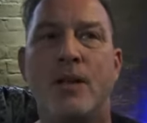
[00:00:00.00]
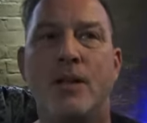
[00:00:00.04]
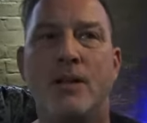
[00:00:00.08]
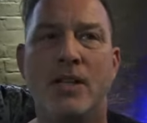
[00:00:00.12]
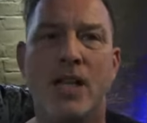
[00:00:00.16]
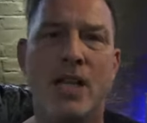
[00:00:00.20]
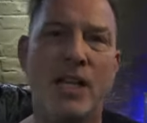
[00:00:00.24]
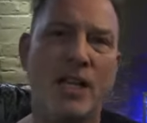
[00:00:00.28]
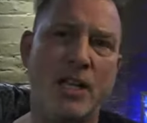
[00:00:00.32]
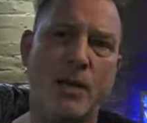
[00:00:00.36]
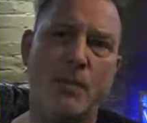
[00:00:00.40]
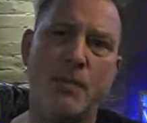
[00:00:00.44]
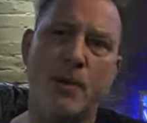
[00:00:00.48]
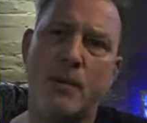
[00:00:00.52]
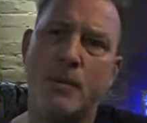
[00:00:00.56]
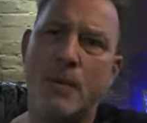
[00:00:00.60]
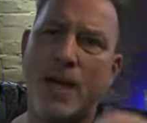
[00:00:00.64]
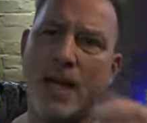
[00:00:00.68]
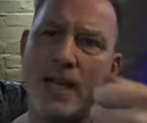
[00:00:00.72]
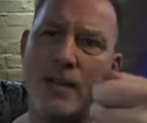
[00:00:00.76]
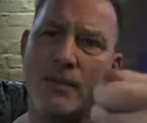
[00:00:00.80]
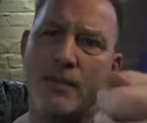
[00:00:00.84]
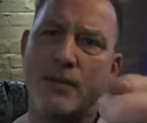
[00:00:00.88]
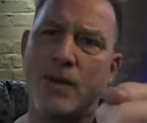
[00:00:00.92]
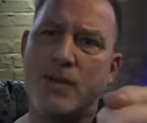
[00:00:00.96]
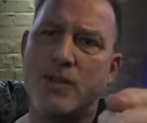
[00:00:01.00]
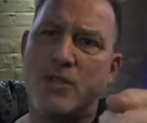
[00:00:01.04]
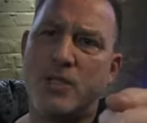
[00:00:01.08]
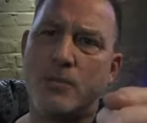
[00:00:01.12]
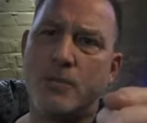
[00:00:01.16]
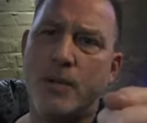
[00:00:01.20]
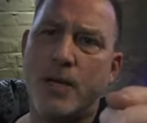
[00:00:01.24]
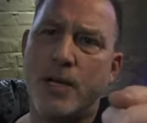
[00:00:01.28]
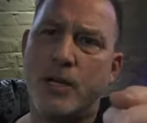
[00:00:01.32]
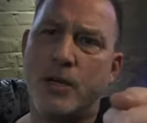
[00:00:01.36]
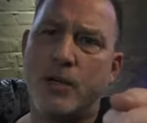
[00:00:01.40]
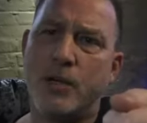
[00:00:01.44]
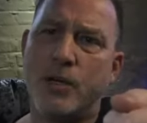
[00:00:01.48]
Kind of like you put a mic in front of the
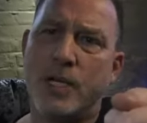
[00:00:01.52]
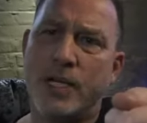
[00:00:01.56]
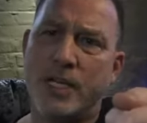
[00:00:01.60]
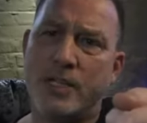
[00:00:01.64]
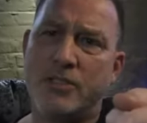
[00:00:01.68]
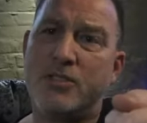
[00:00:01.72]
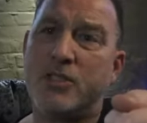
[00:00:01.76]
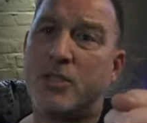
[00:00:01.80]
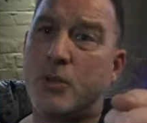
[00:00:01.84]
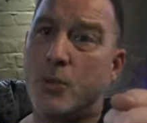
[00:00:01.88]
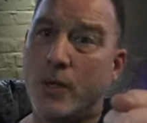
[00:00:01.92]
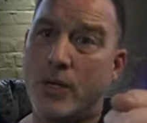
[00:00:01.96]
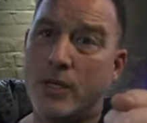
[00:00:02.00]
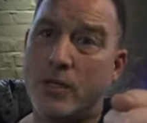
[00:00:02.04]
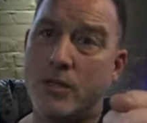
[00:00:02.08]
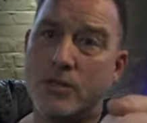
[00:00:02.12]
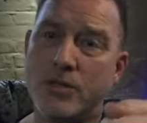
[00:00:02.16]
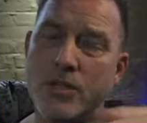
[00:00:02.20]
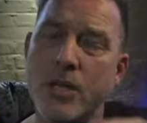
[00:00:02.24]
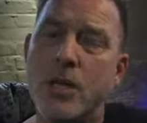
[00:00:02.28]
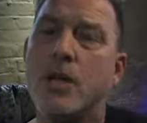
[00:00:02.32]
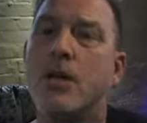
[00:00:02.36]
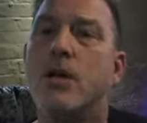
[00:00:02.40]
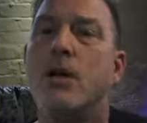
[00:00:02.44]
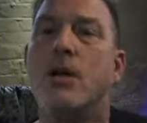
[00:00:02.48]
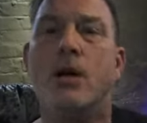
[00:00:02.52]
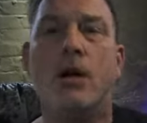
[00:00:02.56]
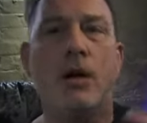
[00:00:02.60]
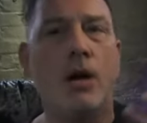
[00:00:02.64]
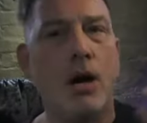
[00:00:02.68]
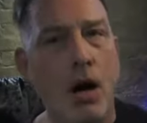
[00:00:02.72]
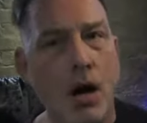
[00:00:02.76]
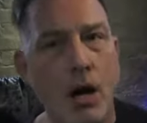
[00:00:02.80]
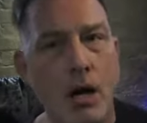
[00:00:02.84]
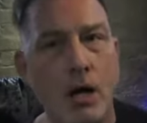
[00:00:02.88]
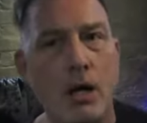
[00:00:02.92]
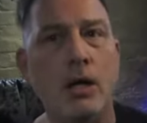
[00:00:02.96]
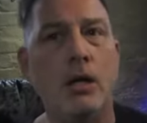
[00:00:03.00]
speaker, it squeals.
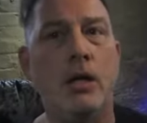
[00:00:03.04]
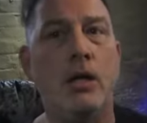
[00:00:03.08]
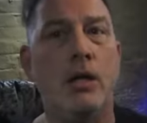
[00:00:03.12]
On